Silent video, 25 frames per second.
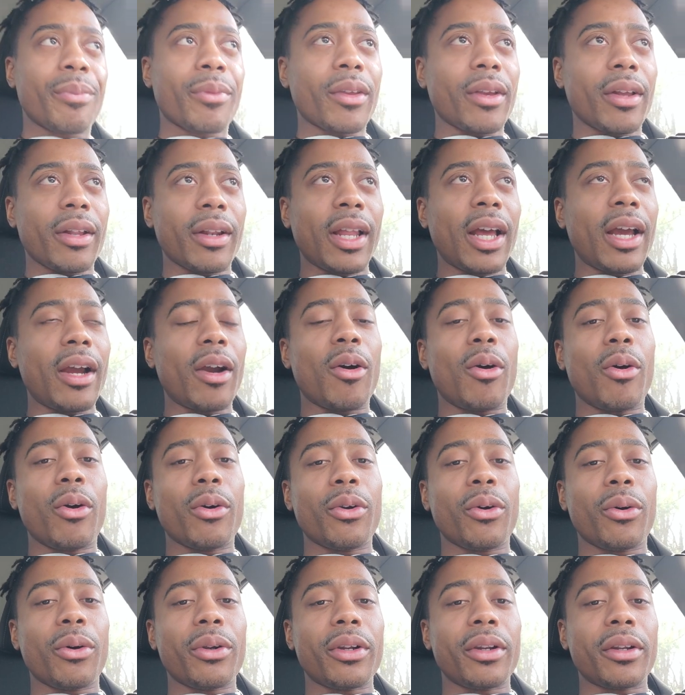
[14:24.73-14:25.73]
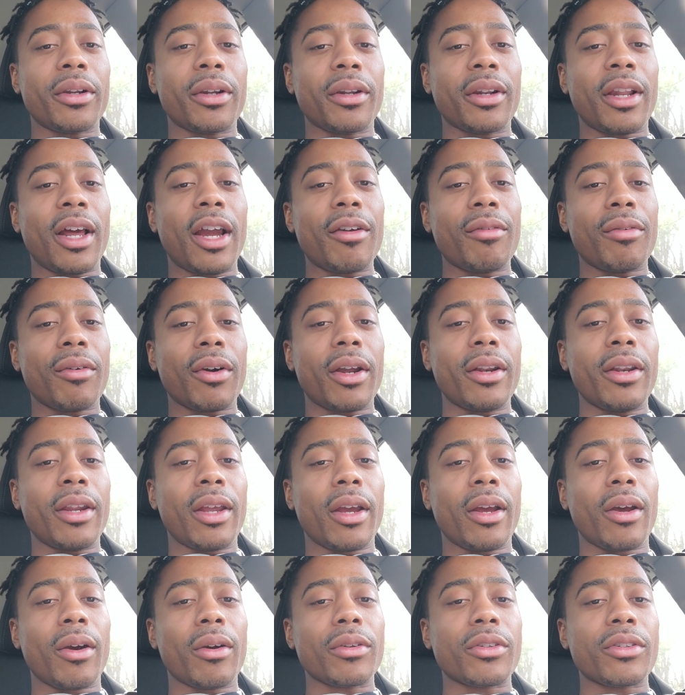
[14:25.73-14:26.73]
going on in life right
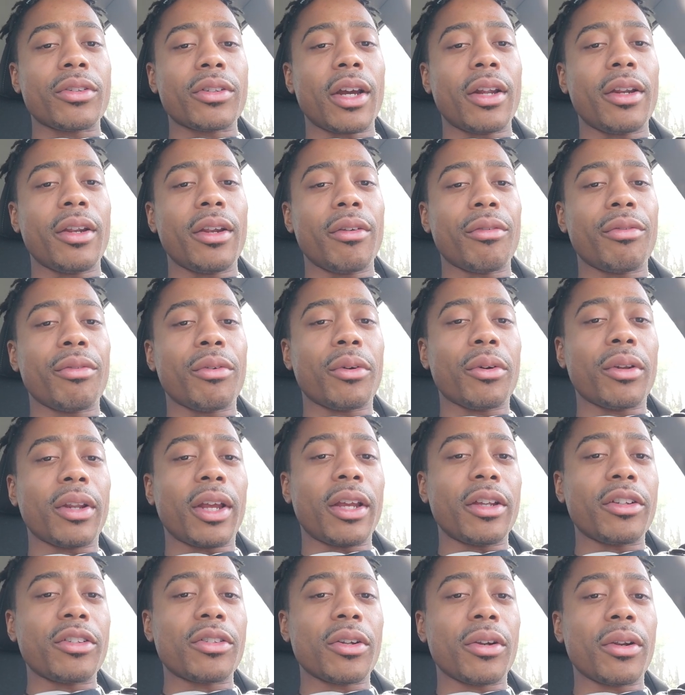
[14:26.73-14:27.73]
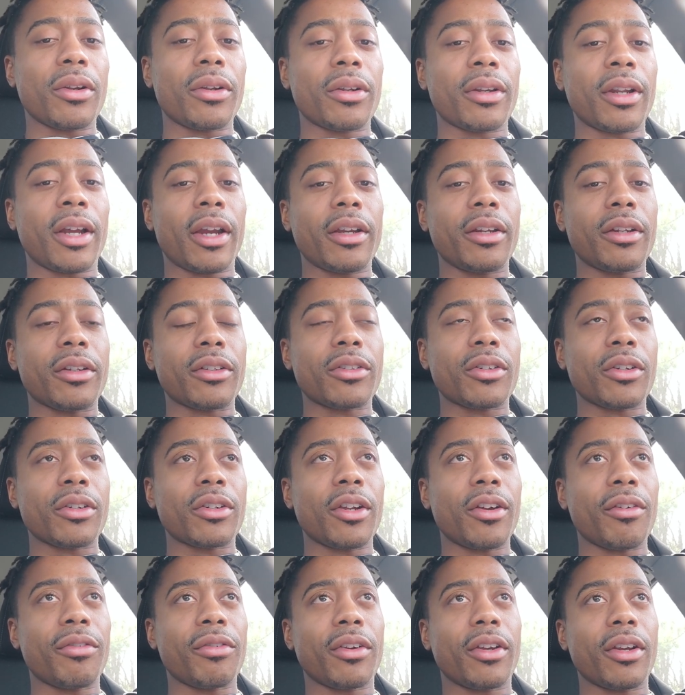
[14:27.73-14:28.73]
now, studying for like certain like
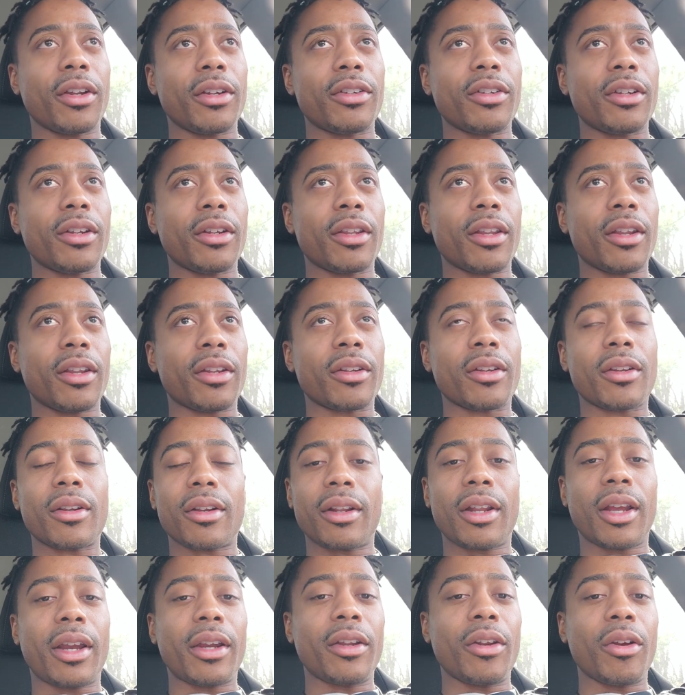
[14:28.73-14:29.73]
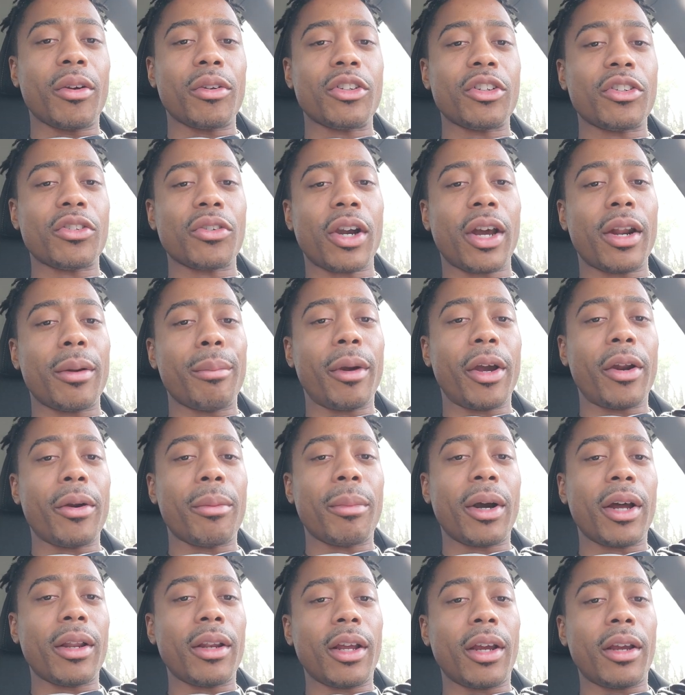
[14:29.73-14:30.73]
certificates and like just trying to better
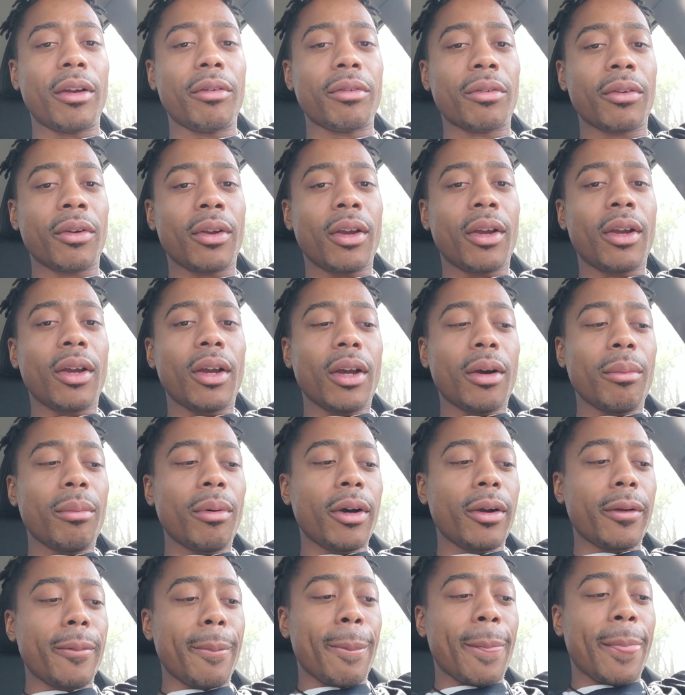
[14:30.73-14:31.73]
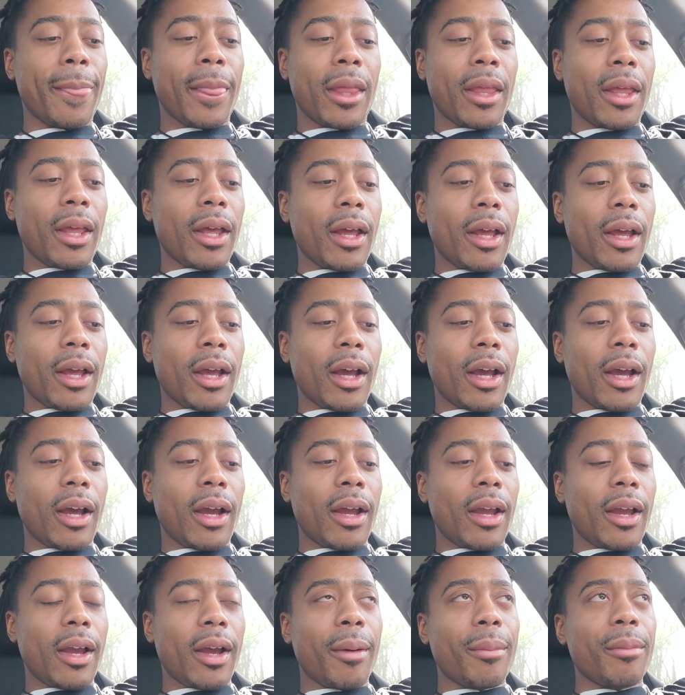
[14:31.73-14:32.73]
my life. But
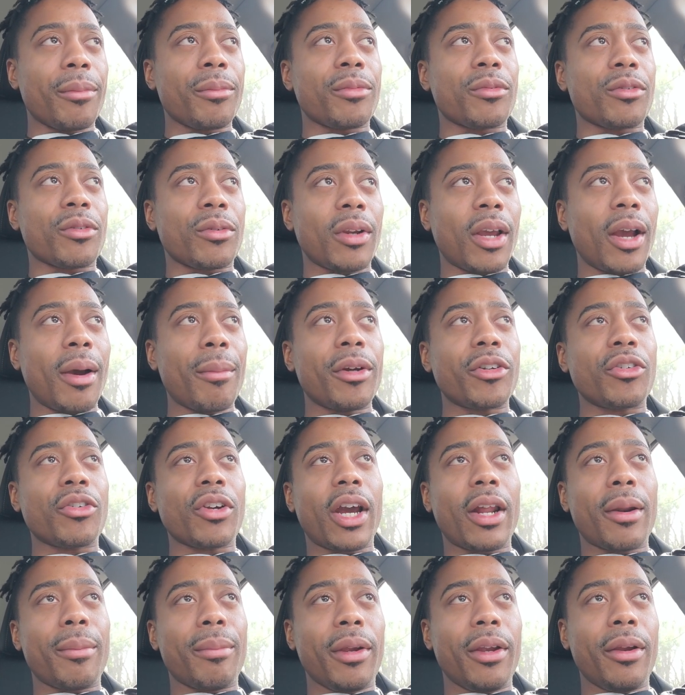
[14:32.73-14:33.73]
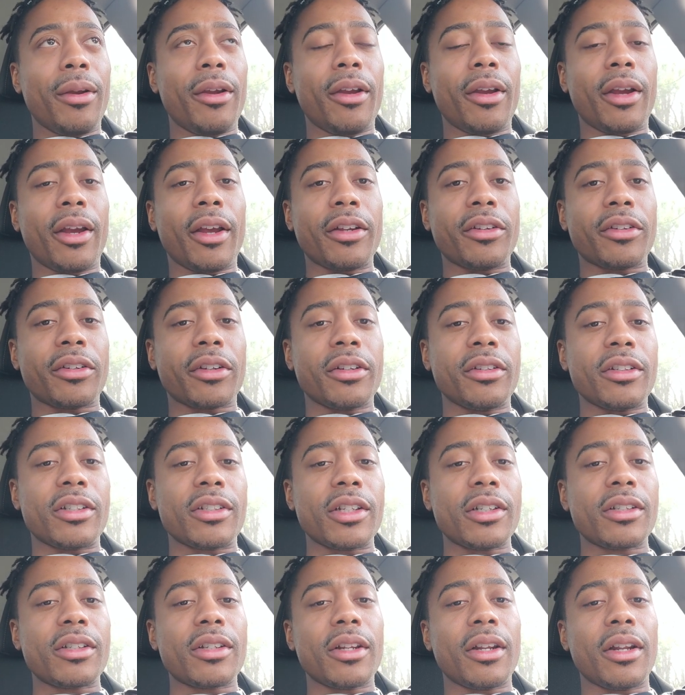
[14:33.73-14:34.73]
I'm gonna try to be as
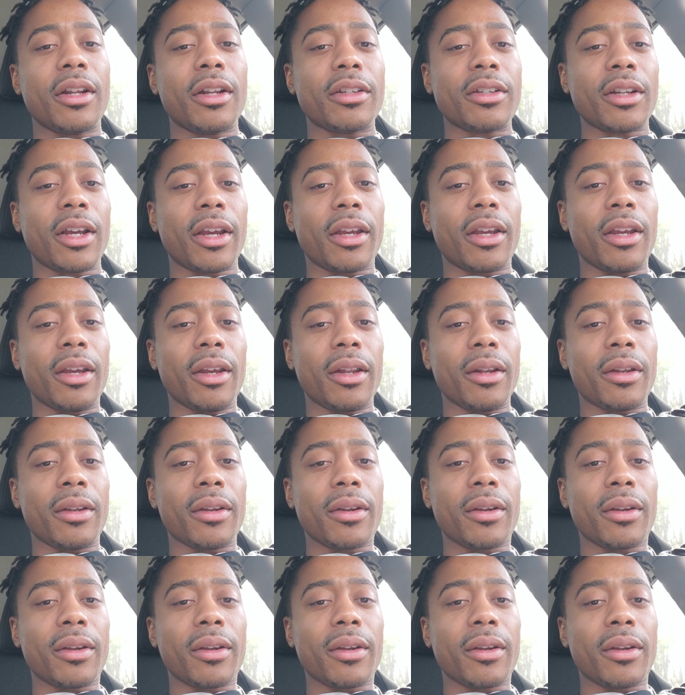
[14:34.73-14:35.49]
consistent as I can.